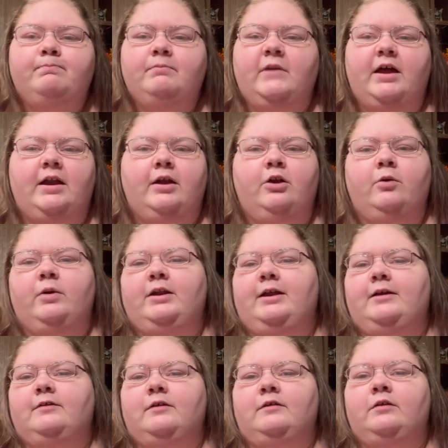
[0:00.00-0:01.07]
and I know what
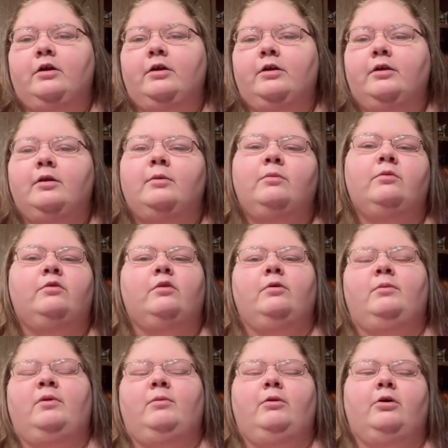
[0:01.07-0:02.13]
days I started them, so
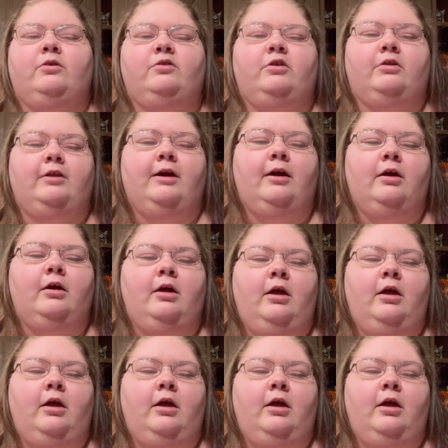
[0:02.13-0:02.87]
maybe I'll start there.